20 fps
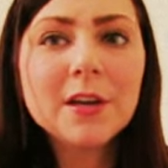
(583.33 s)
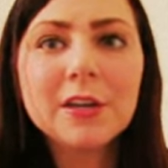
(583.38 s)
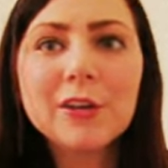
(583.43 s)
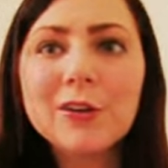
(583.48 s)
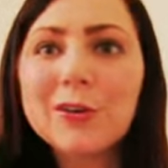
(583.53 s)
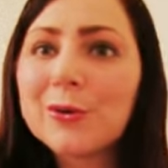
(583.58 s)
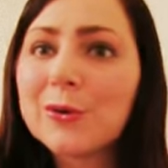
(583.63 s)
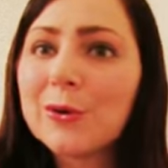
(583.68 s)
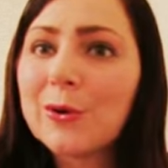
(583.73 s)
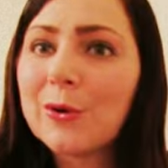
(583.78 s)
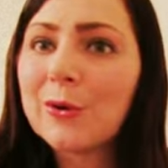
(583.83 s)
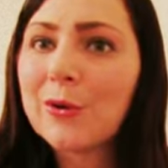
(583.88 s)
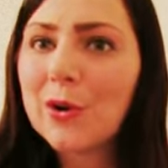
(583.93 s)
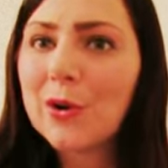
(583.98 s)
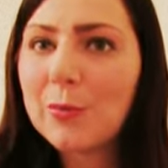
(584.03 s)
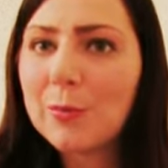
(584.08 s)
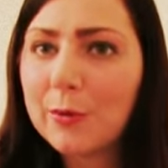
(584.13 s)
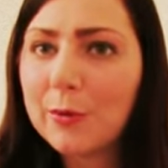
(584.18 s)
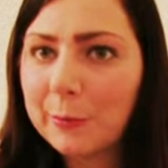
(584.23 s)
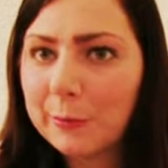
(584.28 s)
you know,
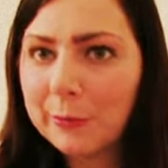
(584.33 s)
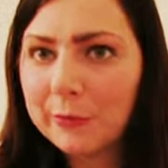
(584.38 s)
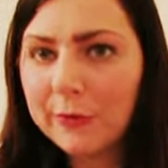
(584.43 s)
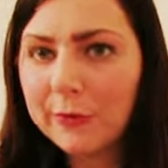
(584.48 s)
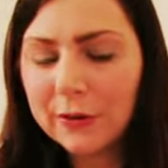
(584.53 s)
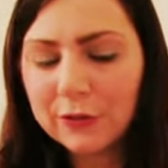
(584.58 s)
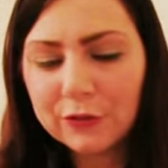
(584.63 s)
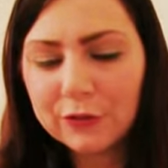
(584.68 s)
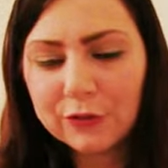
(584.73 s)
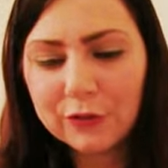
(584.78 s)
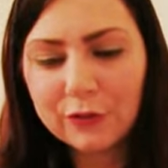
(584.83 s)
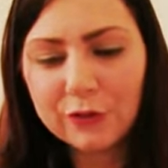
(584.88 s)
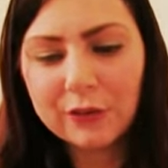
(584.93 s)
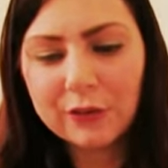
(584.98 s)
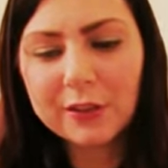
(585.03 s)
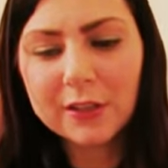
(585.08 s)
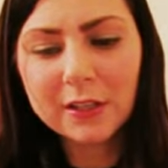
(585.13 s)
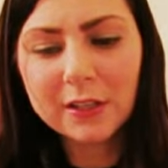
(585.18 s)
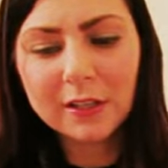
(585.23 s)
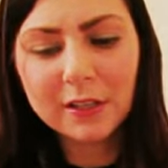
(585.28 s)
grown-up, more professional
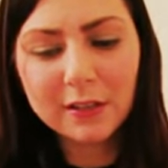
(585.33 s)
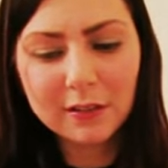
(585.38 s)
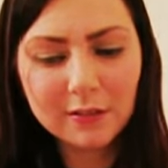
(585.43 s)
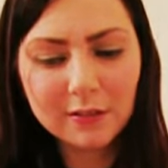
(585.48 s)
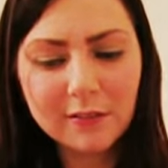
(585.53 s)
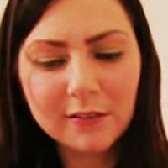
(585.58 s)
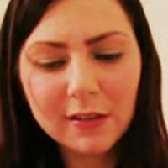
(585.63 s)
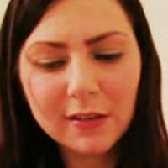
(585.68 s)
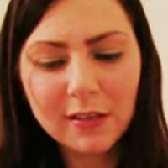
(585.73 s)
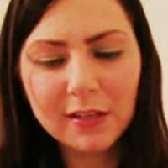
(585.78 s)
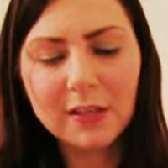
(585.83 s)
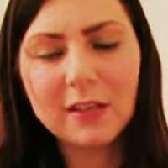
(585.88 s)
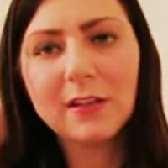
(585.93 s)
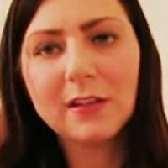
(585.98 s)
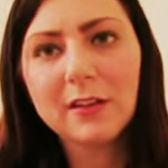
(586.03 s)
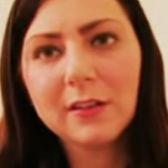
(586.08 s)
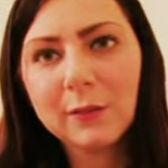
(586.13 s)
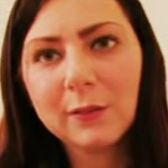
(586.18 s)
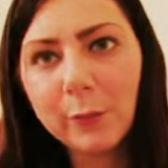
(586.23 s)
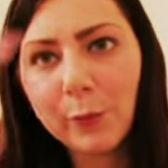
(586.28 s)
things,
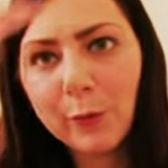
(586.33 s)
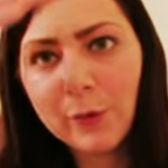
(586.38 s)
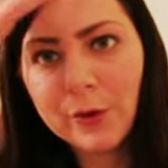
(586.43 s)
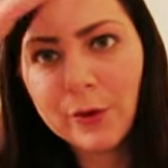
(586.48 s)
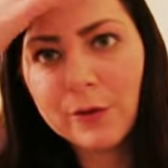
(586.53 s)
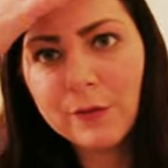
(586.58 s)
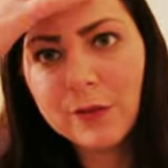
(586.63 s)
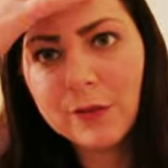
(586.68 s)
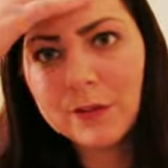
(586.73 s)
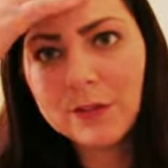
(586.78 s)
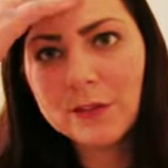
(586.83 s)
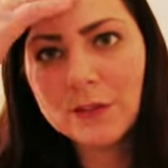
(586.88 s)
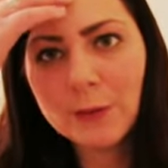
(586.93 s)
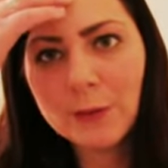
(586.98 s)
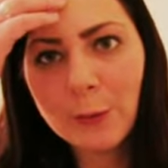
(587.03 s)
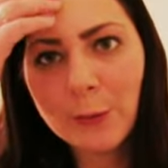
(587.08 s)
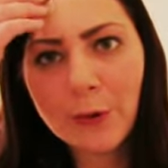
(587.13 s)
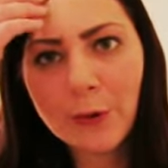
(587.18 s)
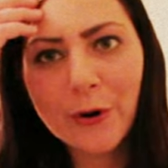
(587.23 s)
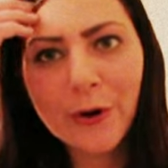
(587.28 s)
and it's more of a
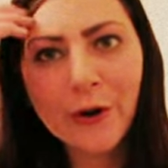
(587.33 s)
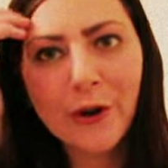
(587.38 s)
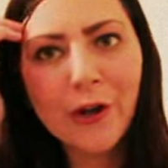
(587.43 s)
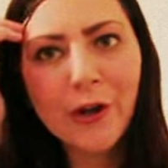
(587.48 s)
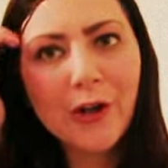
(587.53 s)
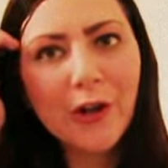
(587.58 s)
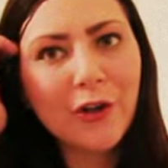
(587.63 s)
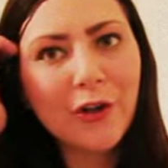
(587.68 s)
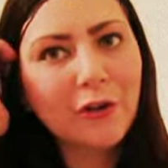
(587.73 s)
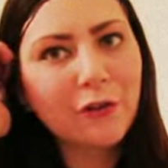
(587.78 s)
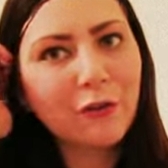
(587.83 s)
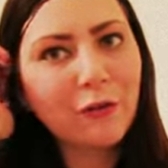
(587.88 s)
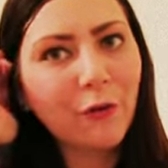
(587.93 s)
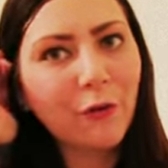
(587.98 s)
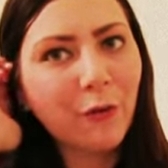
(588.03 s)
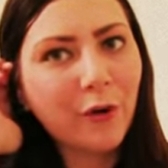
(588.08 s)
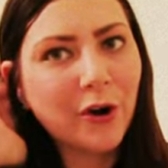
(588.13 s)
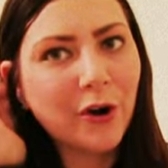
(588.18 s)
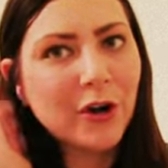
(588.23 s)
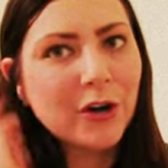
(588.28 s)
store
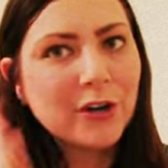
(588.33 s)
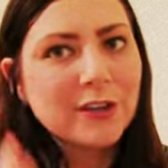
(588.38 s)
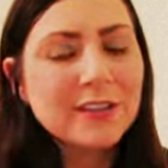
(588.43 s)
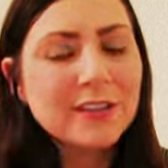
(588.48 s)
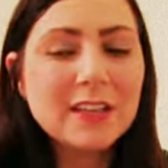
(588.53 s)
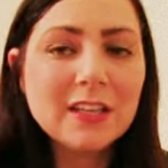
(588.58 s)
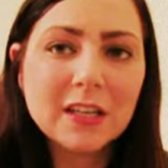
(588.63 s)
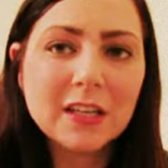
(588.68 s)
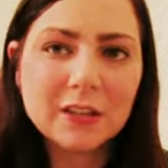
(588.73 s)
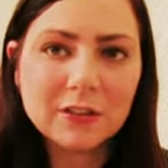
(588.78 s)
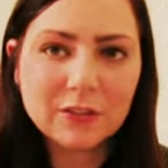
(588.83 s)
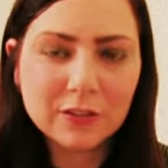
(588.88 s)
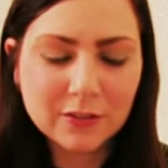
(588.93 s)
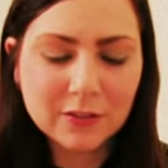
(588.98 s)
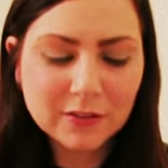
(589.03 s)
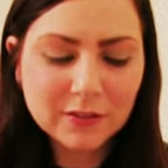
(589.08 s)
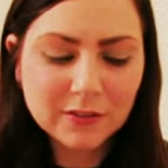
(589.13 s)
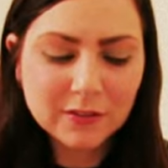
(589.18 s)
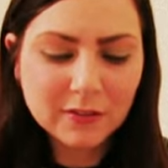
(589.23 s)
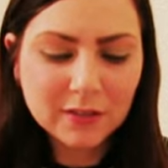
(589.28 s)
for
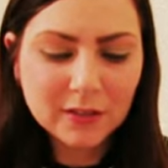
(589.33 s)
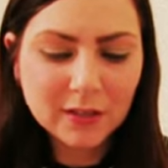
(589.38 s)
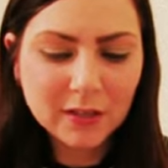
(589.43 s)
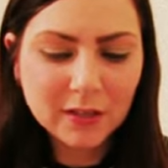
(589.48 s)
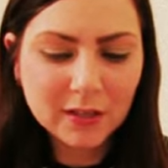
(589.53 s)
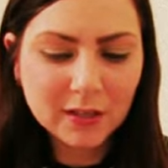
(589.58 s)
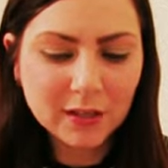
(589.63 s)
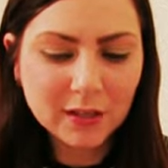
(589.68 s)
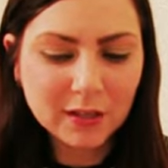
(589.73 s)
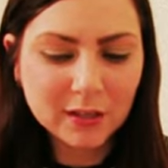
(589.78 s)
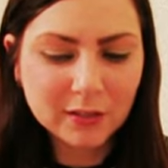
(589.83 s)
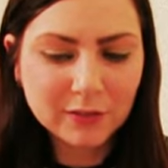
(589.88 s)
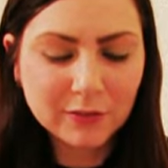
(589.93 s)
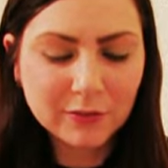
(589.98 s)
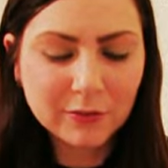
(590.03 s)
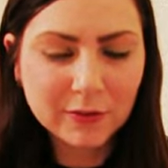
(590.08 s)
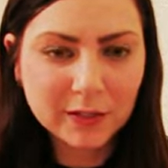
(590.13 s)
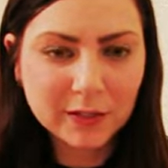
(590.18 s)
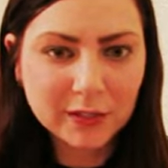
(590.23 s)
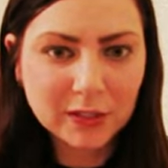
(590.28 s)
teenagers to
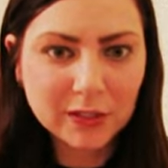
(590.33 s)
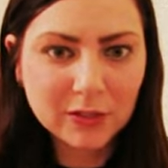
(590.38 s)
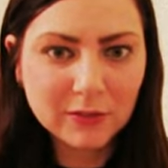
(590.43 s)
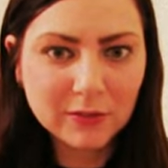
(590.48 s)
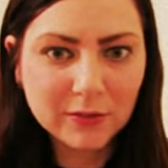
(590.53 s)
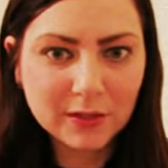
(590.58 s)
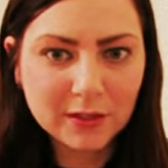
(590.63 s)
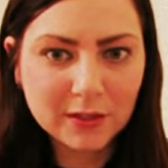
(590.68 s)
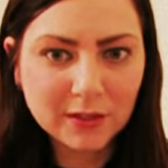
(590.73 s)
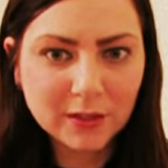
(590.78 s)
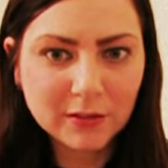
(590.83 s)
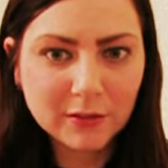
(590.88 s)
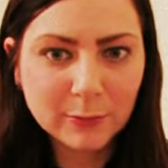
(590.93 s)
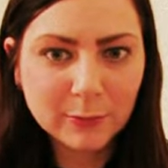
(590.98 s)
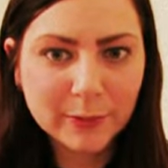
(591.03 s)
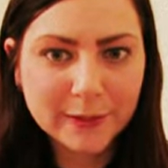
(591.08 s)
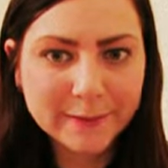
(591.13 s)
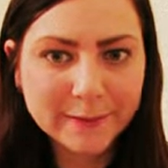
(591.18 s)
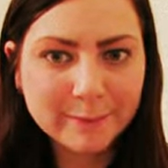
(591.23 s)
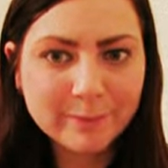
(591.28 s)
find cute things,
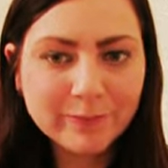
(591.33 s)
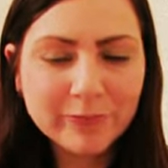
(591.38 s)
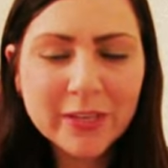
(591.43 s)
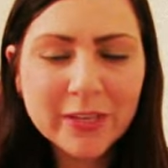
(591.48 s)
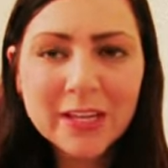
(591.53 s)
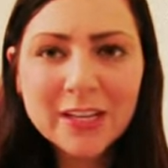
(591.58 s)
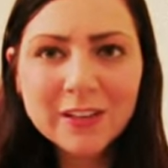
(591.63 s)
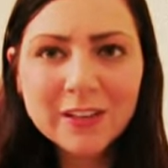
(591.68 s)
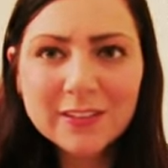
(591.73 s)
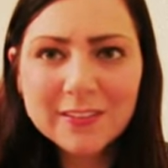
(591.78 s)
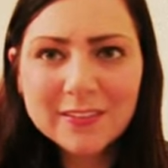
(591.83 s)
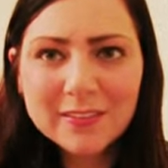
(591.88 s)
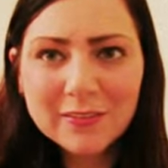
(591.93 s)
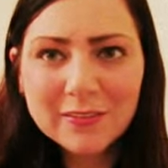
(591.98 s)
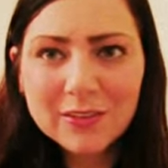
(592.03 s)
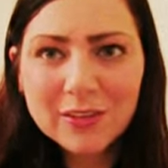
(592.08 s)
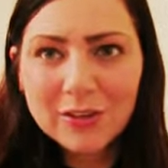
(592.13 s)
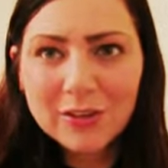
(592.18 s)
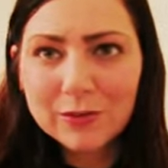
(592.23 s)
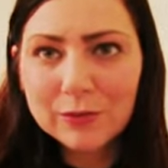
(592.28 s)
but you just
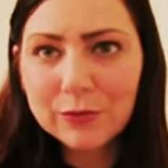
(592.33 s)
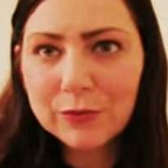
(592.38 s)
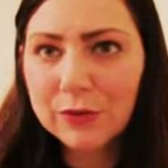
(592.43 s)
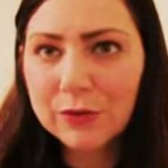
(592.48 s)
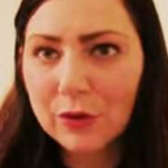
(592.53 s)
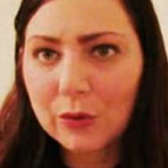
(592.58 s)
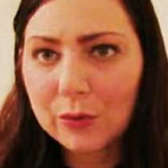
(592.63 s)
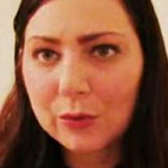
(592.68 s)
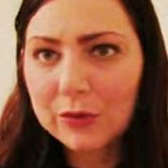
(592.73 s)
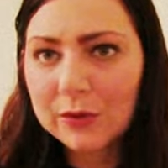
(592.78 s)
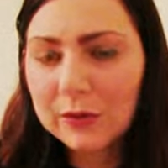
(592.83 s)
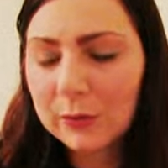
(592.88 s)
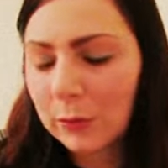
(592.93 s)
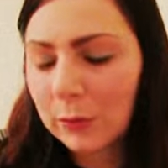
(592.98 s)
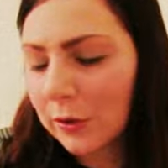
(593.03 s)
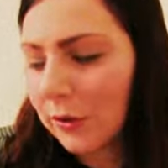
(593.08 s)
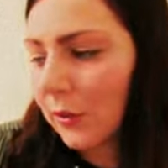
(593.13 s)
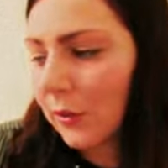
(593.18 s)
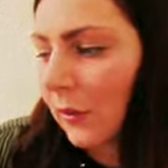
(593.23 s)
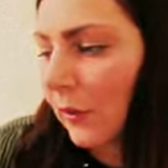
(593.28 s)
never know, so it's
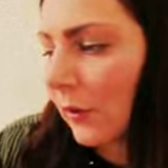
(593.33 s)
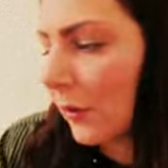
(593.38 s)
worth a